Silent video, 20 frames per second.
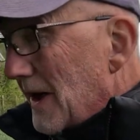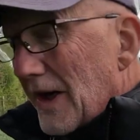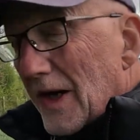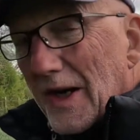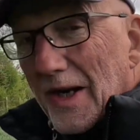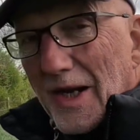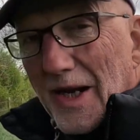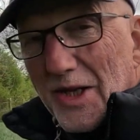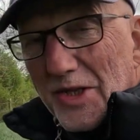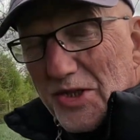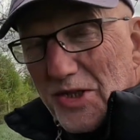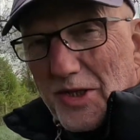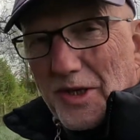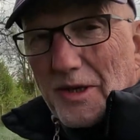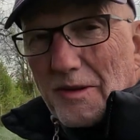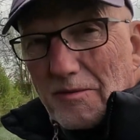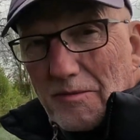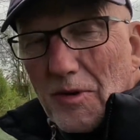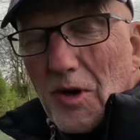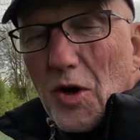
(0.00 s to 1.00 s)
and it
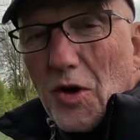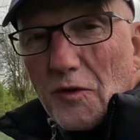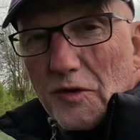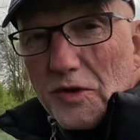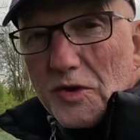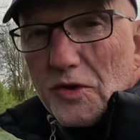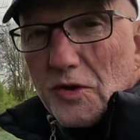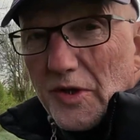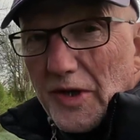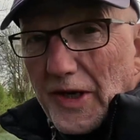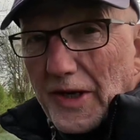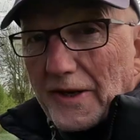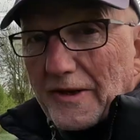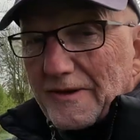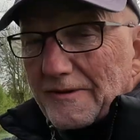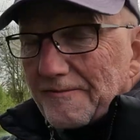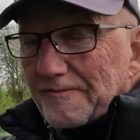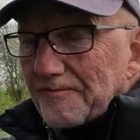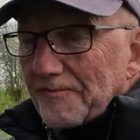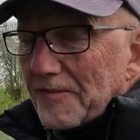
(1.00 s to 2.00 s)
actually overtook it
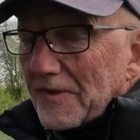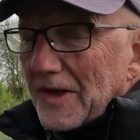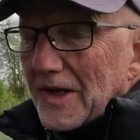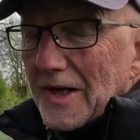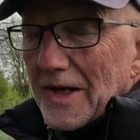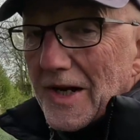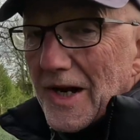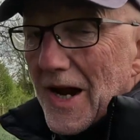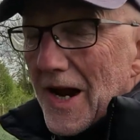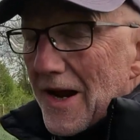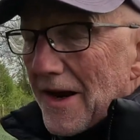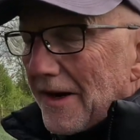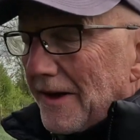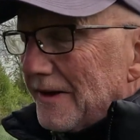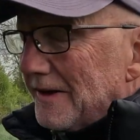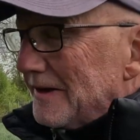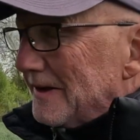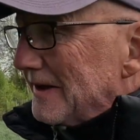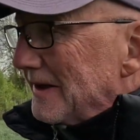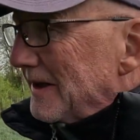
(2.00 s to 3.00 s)
in the air.
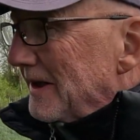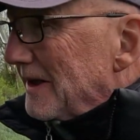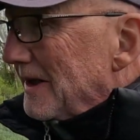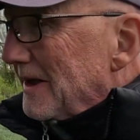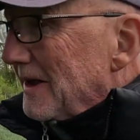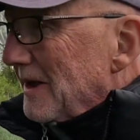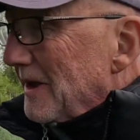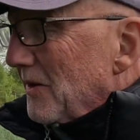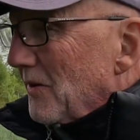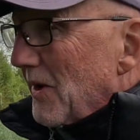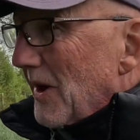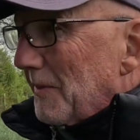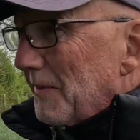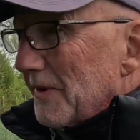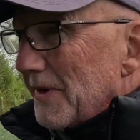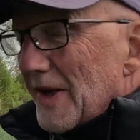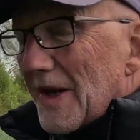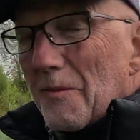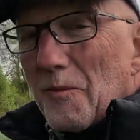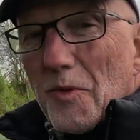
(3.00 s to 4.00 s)
What
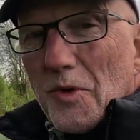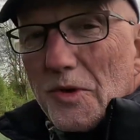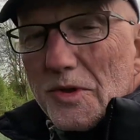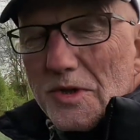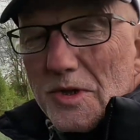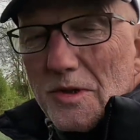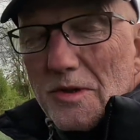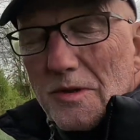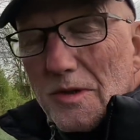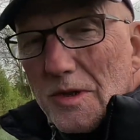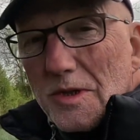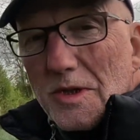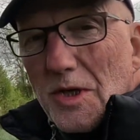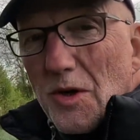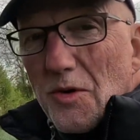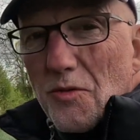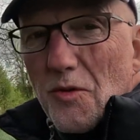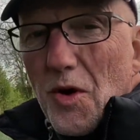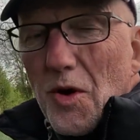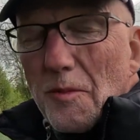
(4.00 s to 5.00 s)
happened then was the
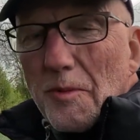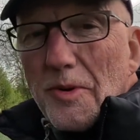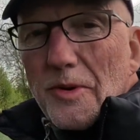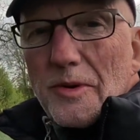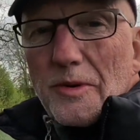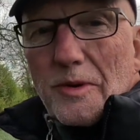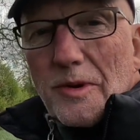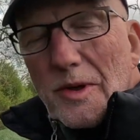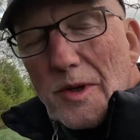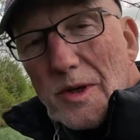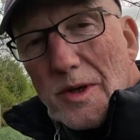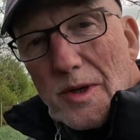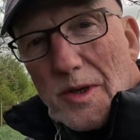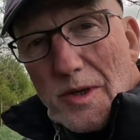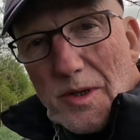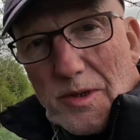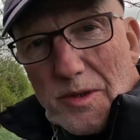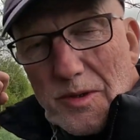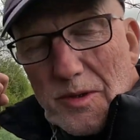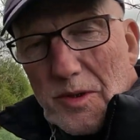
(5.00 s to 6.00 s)
tow rope
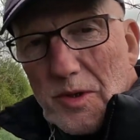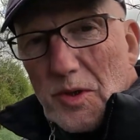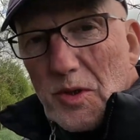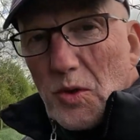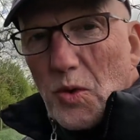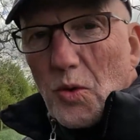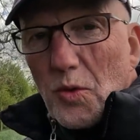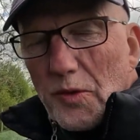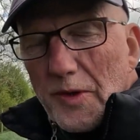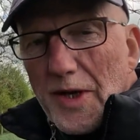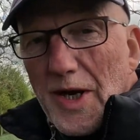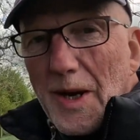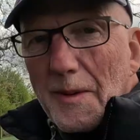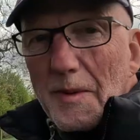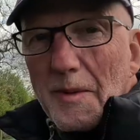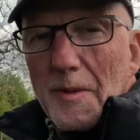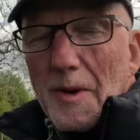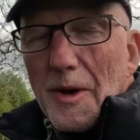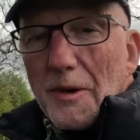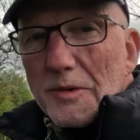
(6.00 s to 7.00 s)
caught the
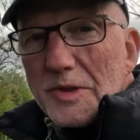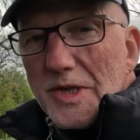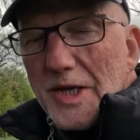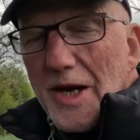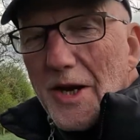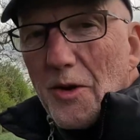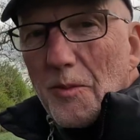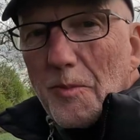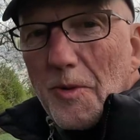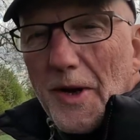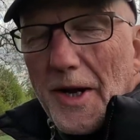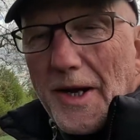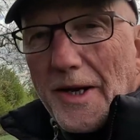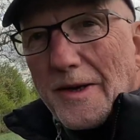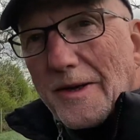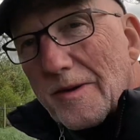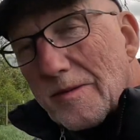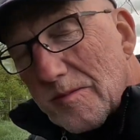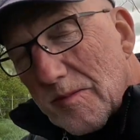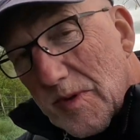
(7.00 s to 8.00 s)
Albemarle
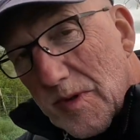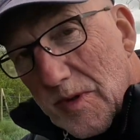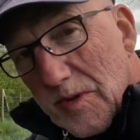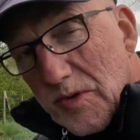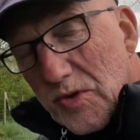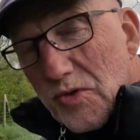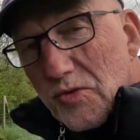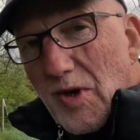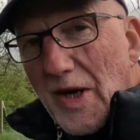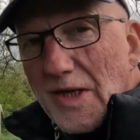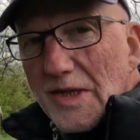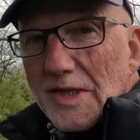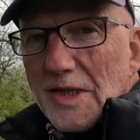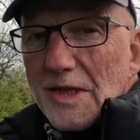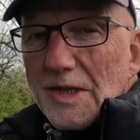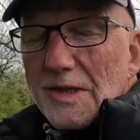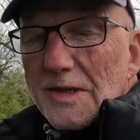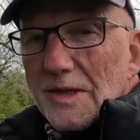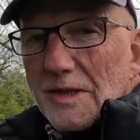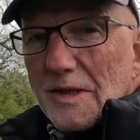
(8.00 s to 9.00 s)
tailplane and dragged
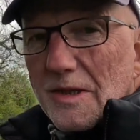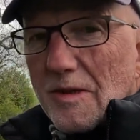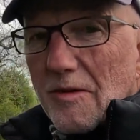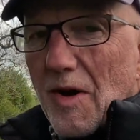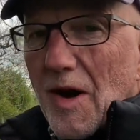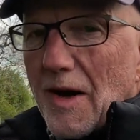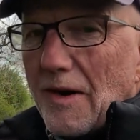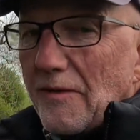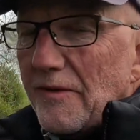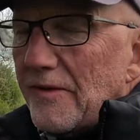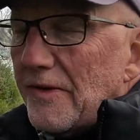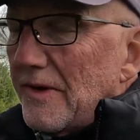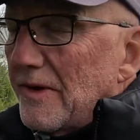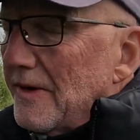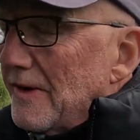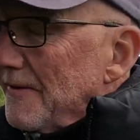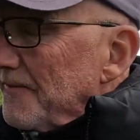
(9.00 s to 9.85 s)
it to the ground.